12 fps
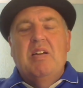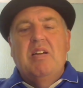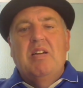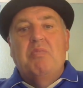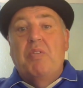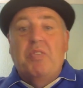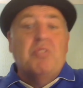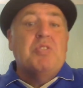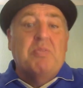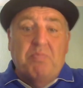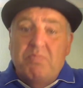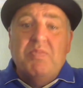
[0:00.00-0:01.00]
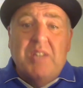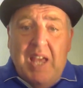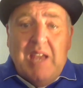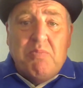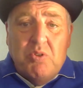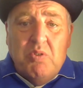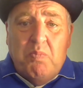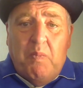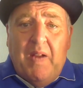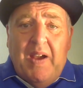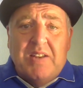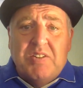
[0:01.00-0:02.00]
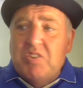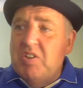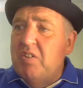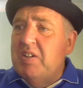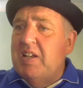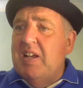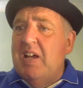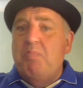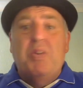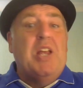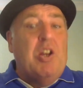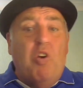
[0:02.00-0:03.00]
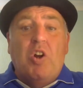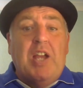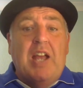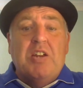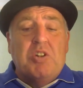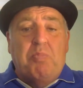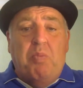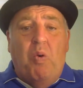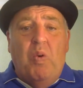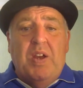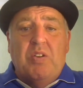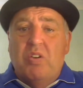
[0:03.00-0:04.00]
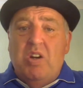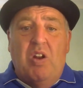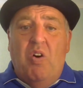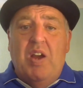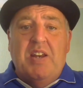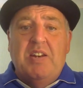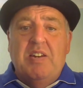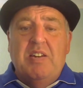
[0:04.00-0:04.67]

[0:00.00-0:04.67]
We've got some damn good players, I'll tell you that. But they're not getting supported online.